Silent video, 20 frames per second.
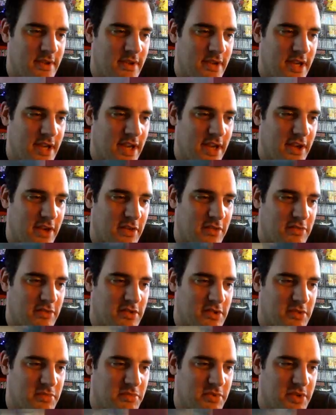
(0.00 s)
Getting
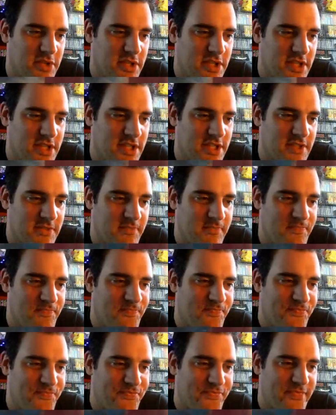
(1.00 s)
across the bridges.
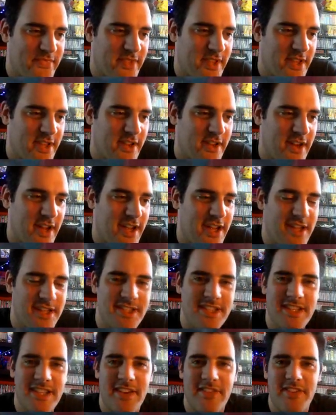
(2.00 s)
I
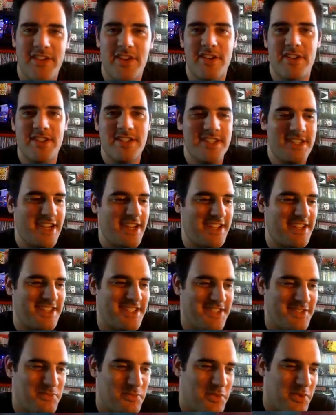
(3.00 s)
did have a nasty
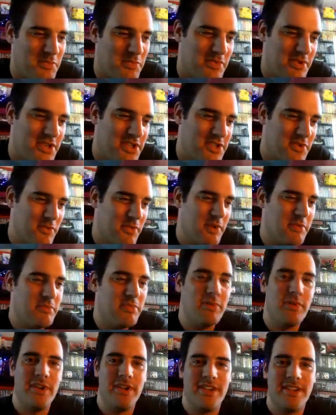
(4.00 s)
accident with the bridge at one
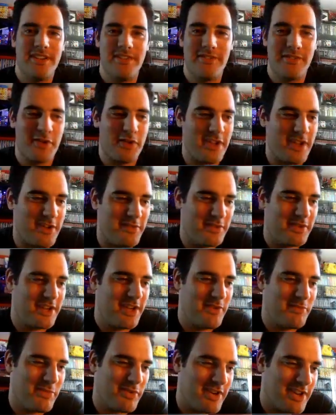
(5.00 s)
point. I've got that on
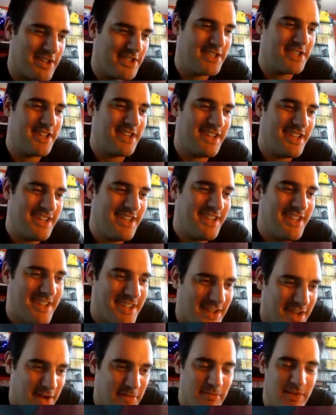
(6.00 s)
camera actually.
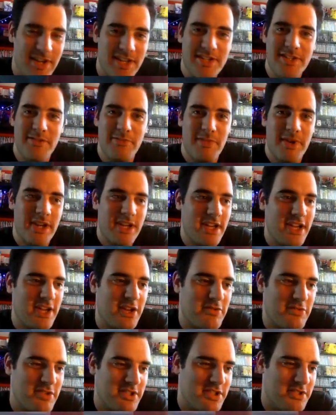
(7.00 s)
I managed to make
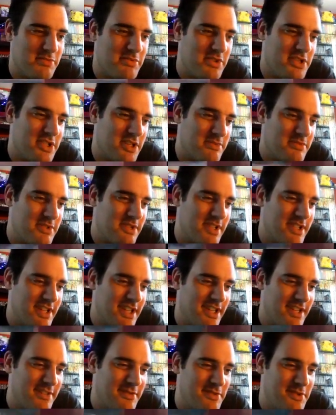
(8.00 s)
it across the bridge upside
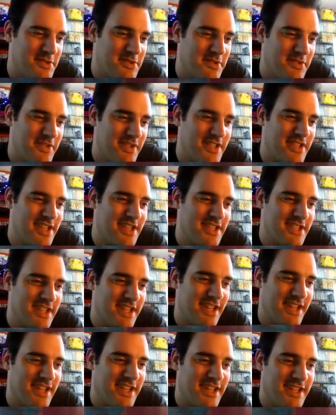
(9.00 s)
down, which was
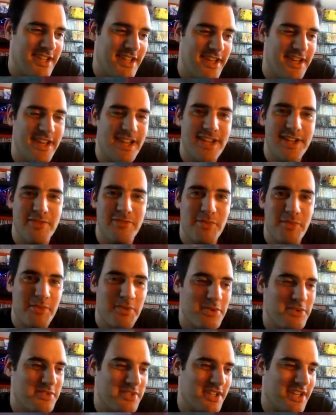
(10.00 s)
fantastic. Then landing the
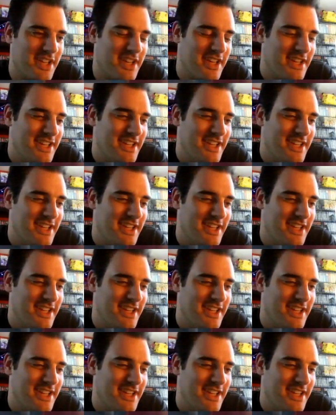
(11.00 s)
wheels again.